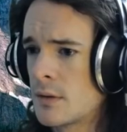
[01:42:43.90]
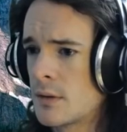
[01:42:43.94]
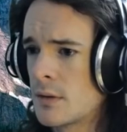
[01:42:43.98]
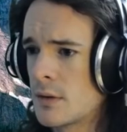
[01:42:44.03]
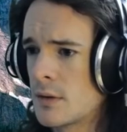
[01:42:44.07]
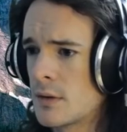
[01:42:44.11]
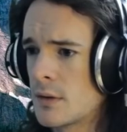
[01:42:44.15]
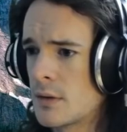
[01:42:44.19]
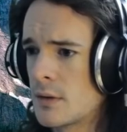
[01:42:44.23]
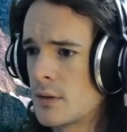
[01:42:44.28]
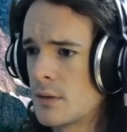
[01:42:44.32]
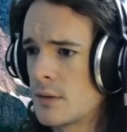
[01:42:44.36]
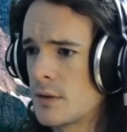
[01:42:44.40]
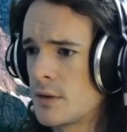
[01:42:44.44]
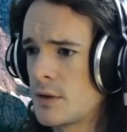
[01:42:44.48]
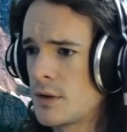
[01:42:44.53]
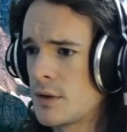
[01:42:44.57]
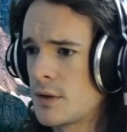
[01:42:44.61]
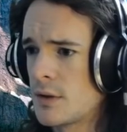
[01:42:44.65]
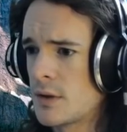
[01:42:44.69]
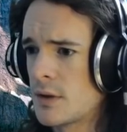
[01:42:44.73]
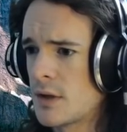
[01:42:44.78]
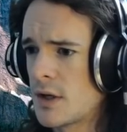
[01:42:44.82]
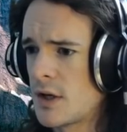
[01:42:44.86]
I
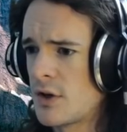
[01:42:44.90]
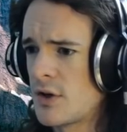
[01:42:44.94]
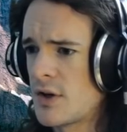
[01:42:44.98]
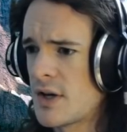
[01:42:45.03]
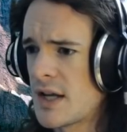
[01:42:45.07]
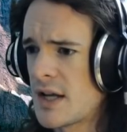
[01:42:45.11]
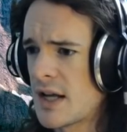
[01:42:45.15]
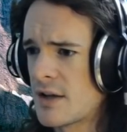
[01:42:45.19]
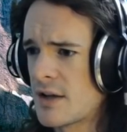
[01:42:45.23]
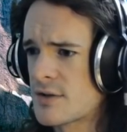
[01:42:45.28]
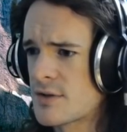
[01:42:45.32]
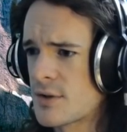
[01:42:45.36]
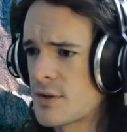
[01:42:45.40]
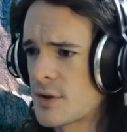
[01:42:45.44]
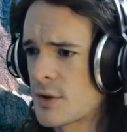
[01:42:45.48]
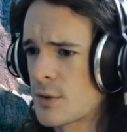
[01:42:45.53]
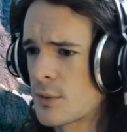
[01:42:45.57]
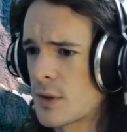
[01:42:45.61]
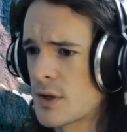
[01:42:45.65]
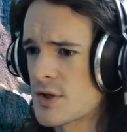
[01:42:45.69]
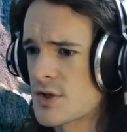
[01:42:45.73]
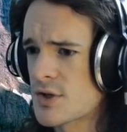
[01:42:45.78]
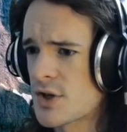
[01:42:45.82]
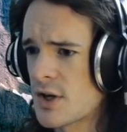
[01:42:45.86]
already answered the
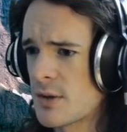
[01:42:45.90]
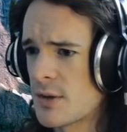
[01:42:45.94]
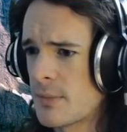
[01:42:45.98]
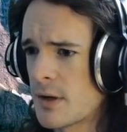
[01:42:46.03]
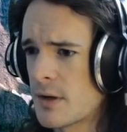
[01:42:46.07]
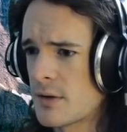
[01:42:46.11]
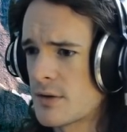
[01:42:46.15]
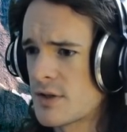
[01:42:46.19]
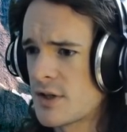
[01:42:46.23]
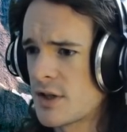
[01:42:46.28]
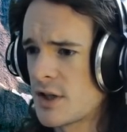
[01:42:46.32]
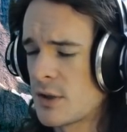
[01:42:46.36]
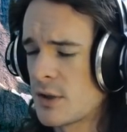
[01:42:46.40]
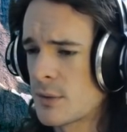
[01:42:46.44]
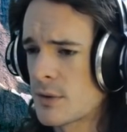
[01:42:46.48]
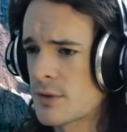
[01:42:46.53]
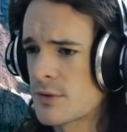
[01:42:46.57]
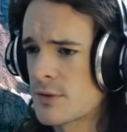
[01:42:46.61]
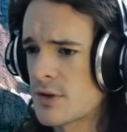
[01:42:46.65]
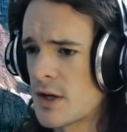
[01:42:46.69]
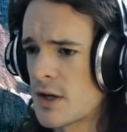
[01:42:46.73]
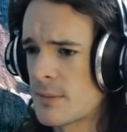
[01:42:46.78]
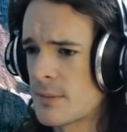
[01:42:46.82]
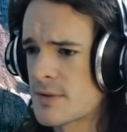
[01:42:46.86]
question about dealing
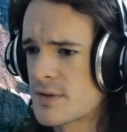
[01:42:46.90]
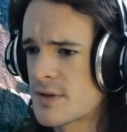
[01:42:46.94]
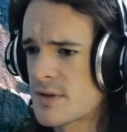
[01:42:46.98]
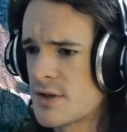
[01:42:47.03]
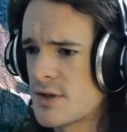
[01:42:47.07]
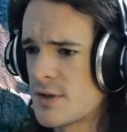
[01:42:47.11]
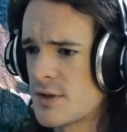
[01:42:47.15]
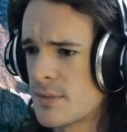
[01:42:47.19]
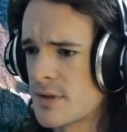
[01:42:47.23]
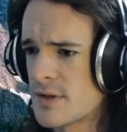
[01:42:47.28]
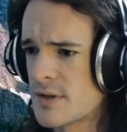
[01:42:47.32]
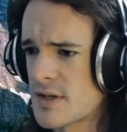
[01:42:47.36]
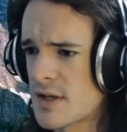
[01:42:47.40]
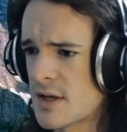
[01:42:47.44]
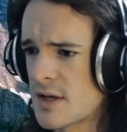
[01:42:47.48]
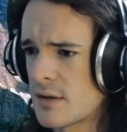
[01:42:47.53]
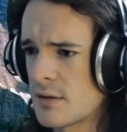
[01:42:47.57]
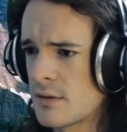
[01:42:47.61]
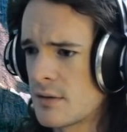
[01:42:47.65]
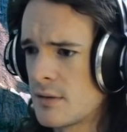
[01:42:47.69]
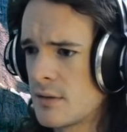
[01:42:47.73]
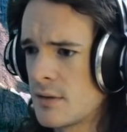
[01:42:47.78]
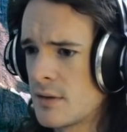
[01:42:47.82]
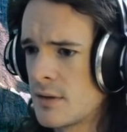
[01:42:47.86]
with drops. Did you miss
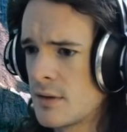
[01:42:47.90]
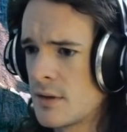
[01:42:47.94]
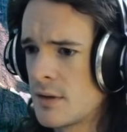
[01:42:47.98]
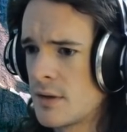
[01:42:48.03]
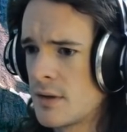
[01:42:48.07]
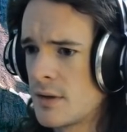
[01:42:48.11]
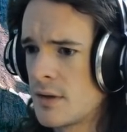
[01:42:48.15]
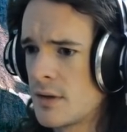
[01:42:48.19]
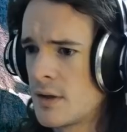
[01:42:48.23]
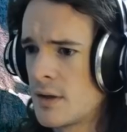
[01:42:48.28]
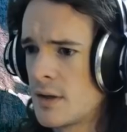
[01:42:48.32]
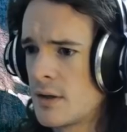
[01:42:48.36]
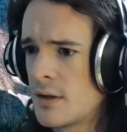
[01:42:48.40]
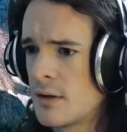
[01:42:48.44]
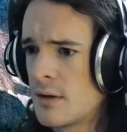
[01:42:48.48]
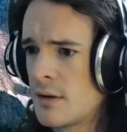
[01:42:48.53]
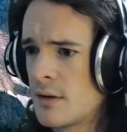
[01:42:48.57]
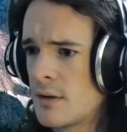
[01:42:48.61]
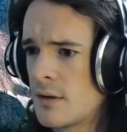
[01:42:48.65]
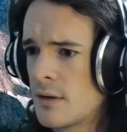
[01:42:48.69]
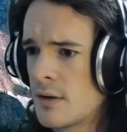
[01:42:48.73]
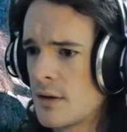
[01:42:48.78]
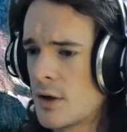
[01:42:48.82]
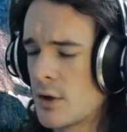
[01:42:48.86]
that?
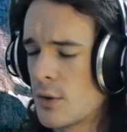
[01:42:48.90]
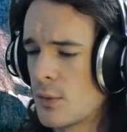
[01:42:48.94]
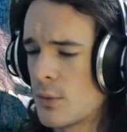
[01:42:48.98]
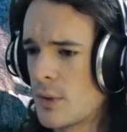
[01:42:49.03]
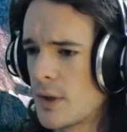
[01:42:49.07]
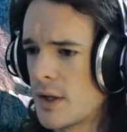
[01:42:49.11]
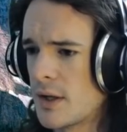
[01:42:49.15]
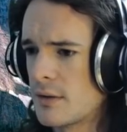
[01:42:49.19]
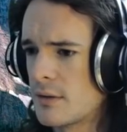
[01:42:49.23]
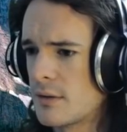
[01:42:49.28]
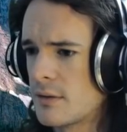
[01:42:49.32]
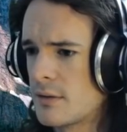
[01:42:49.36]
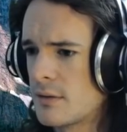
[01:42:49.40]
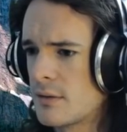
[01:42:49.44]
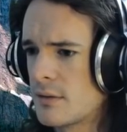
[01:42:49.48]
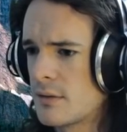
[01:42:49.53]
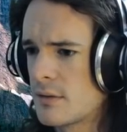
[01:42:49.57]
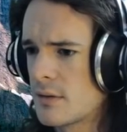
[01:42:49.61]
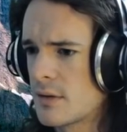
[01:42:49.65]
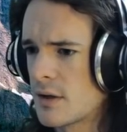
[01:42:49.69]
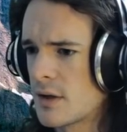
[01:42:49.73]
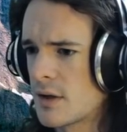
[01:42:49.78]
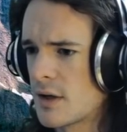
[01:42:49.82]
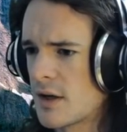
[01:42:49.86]
Oh, wait.
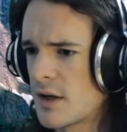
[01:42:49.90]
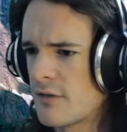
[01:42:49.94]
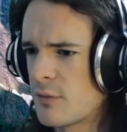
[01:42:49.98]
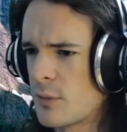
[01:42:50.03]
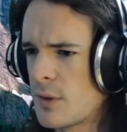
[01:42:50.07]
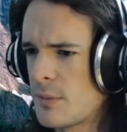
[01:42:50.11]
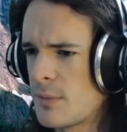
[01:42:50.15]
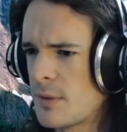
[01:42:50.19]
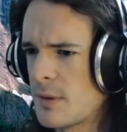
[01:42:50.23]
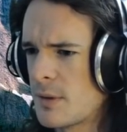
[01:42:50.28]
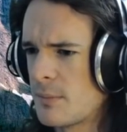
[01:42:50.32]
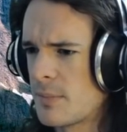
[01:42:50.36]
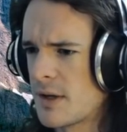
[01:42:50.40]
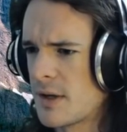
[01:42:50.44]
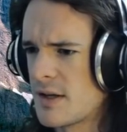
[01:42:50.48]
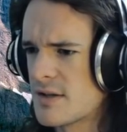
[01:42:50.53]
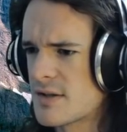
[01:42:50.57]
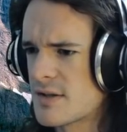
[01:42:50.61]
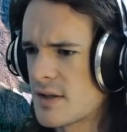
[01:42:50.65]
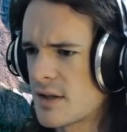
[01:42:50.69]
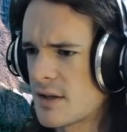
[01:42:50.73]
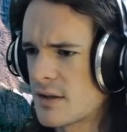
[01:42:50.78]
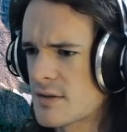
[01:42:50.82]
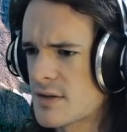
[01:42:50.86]
Have we been
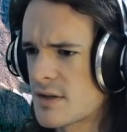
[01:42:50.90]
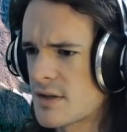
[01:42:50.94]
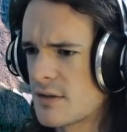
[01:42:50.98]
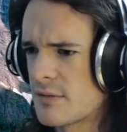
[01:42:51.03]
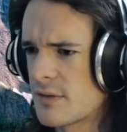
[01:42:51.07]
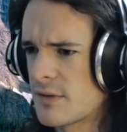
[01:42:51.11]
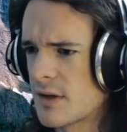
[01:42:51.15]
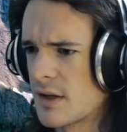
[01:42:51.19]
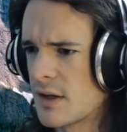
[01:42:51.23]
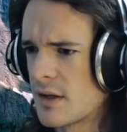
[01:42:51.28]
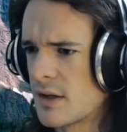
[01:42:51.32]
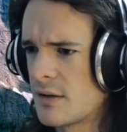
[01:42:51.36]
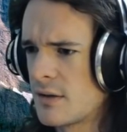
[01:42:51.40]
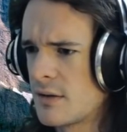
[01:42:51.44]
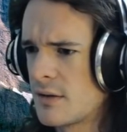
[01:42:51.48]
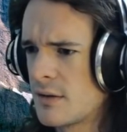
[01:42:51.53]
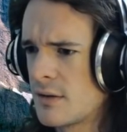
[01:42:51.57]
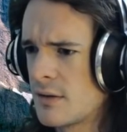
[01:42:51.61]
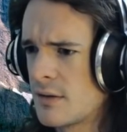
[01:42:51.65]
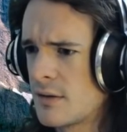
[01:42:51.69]
pasting stuff again?